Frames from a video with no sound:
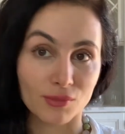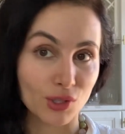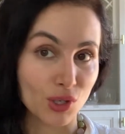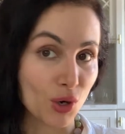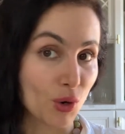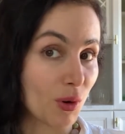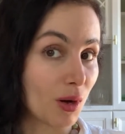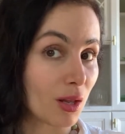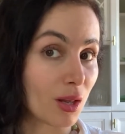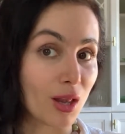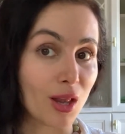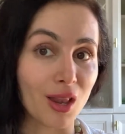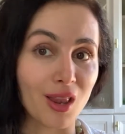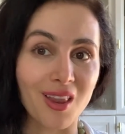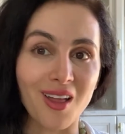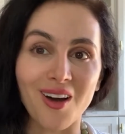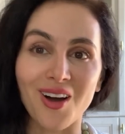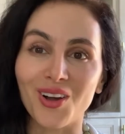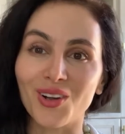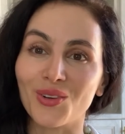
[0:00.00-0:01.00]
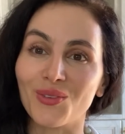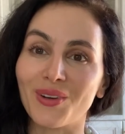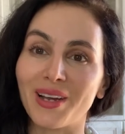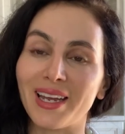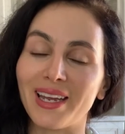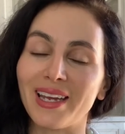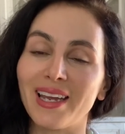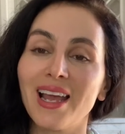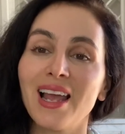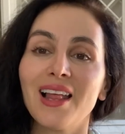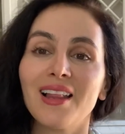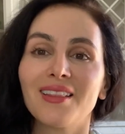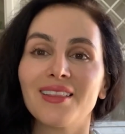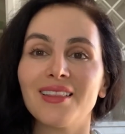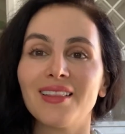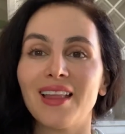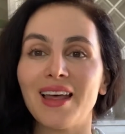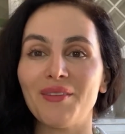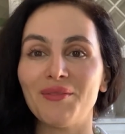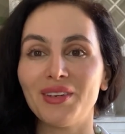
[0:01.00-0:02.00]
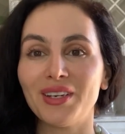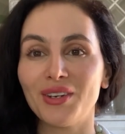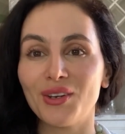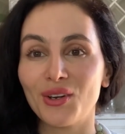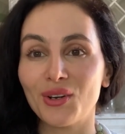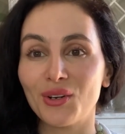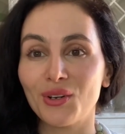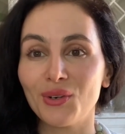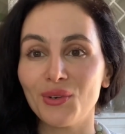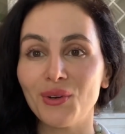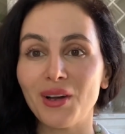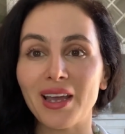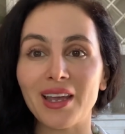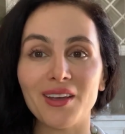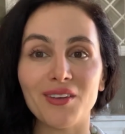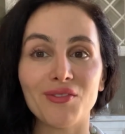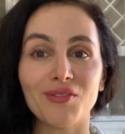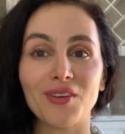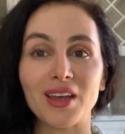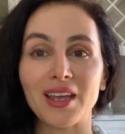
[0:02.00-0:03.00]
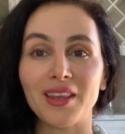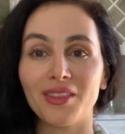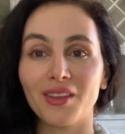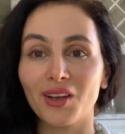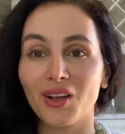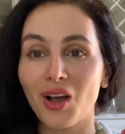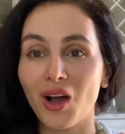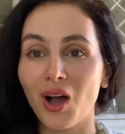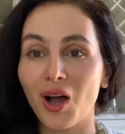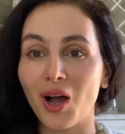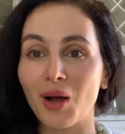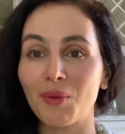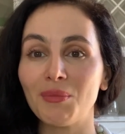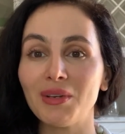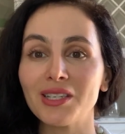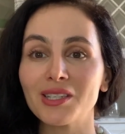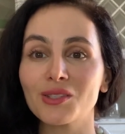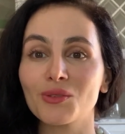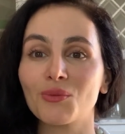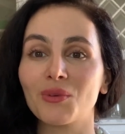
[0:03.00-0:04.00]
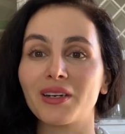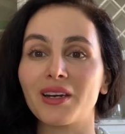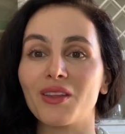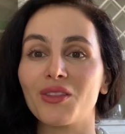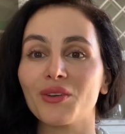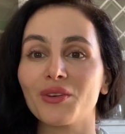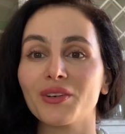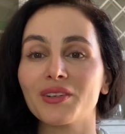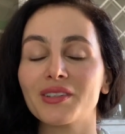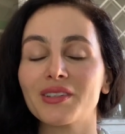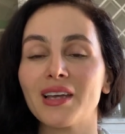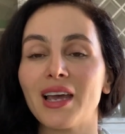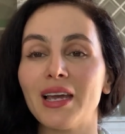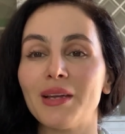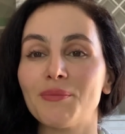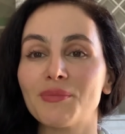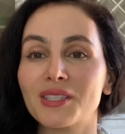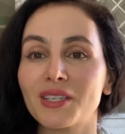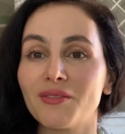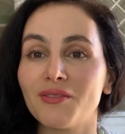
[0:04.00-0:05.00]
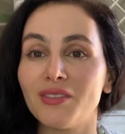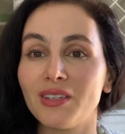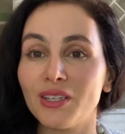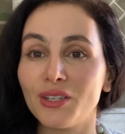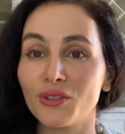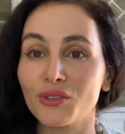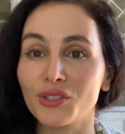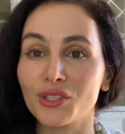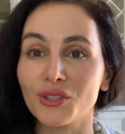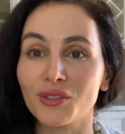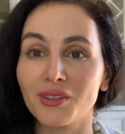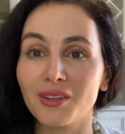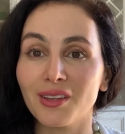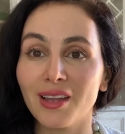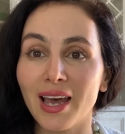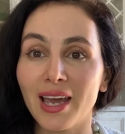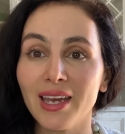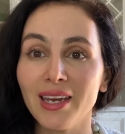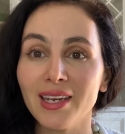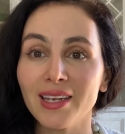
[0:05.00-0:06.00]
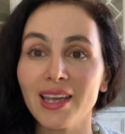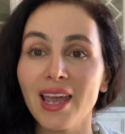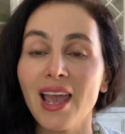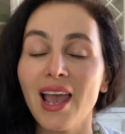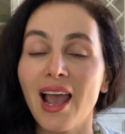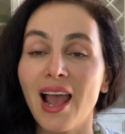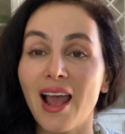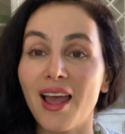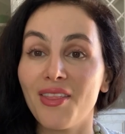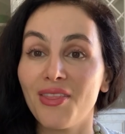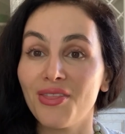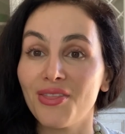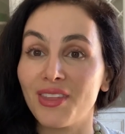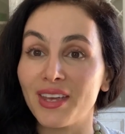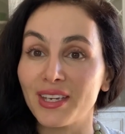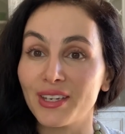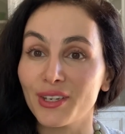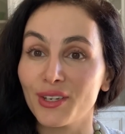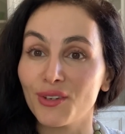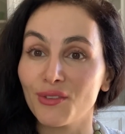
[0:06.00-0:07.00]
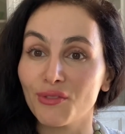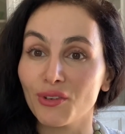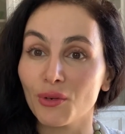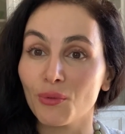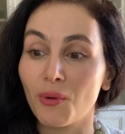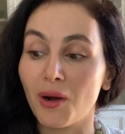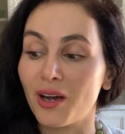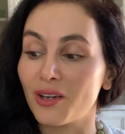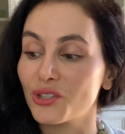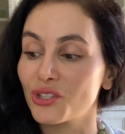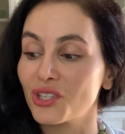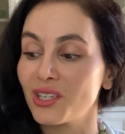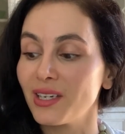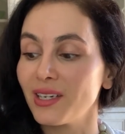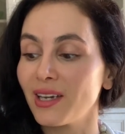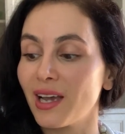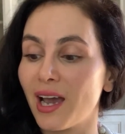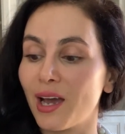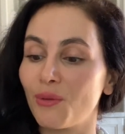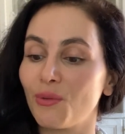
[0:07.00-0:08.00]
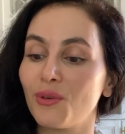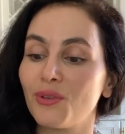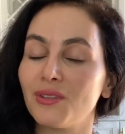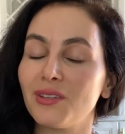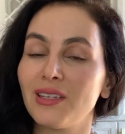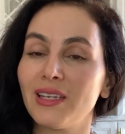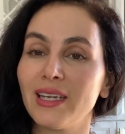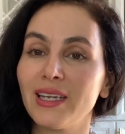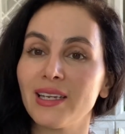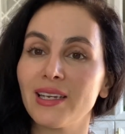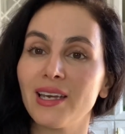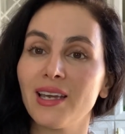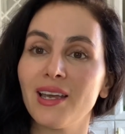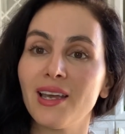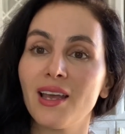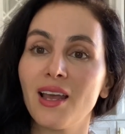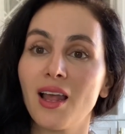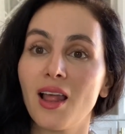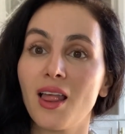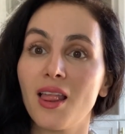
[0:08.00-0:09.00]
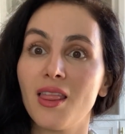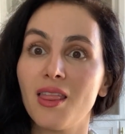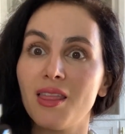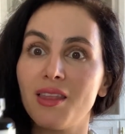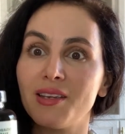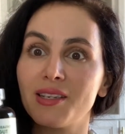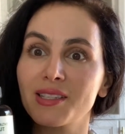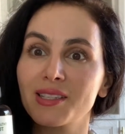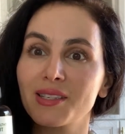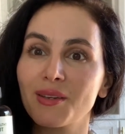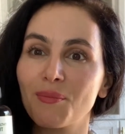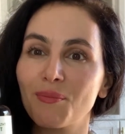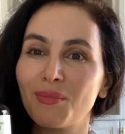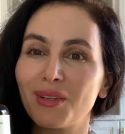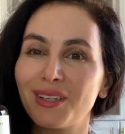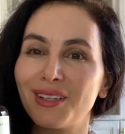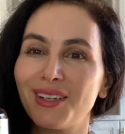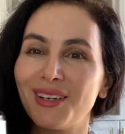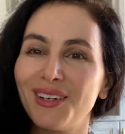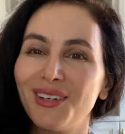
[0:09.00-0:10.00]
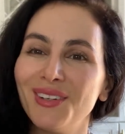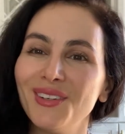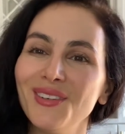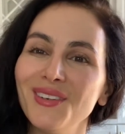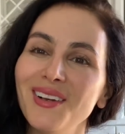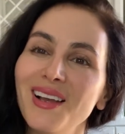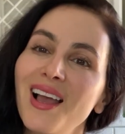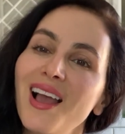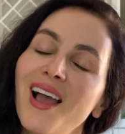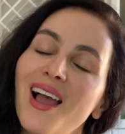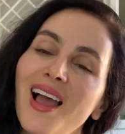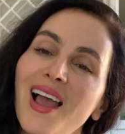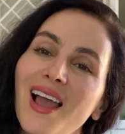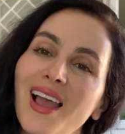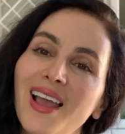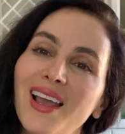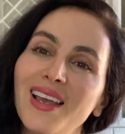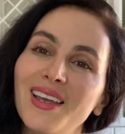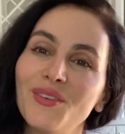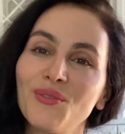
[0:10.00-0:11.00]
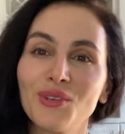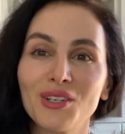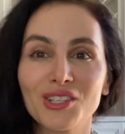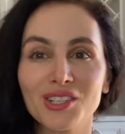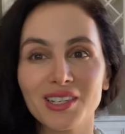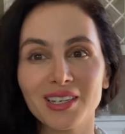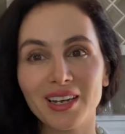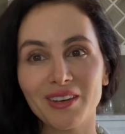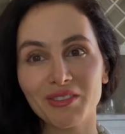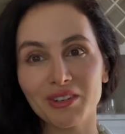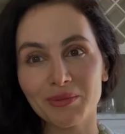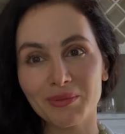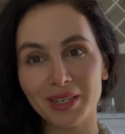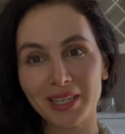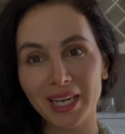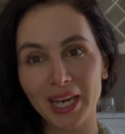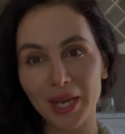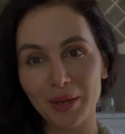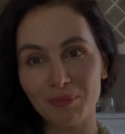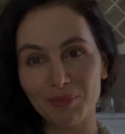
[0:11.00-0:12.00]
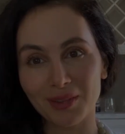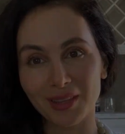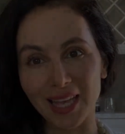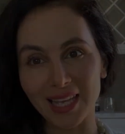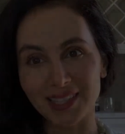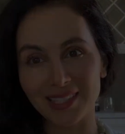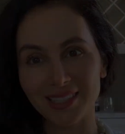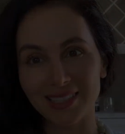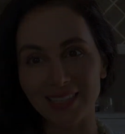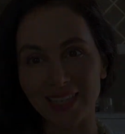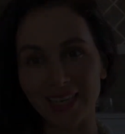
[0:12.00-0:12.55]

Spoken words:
go a long way. Let me know if in the comments what other types of videos you'd like, and thank you for watching. I will link this below, and wishing everybody a blessed